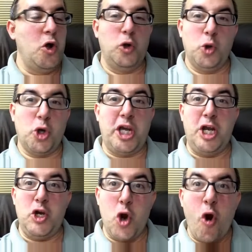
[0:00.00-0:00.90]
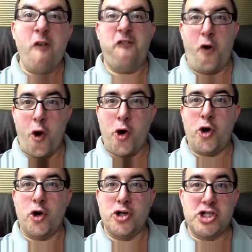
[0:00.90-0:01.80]
looking nerf
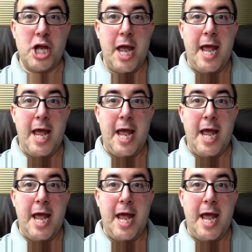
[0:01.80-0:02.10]
herders